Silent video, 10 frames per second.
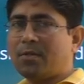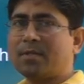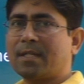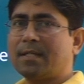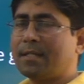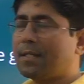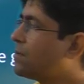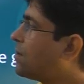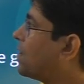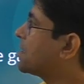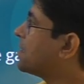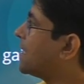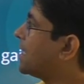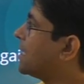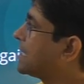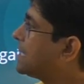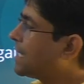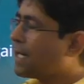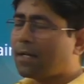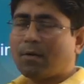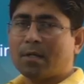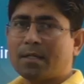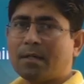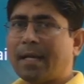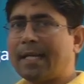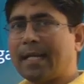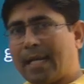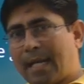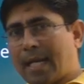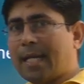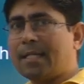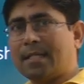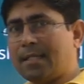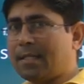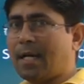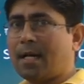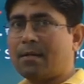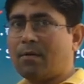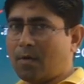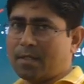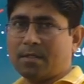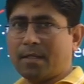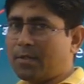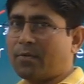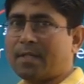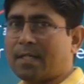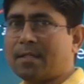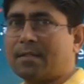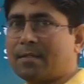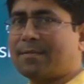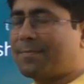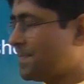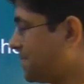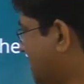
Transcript: in your sentences alter, A-L-T-E-R, alter, and A-L-T-E-R, alter in your sentences.